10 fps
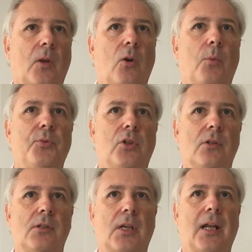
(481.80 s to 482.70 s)

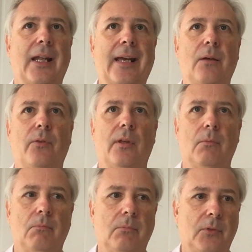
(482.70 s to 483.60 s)
options allow
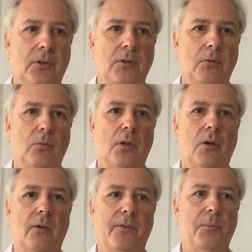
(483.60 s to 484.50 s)
them to
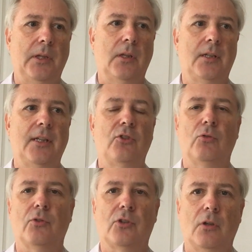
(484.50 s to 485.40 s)
offer me
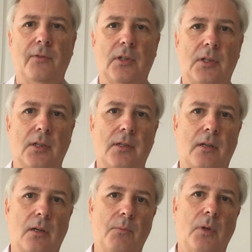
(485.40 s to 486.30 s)
additional services
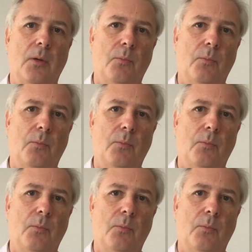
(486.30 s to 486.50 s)
that I'm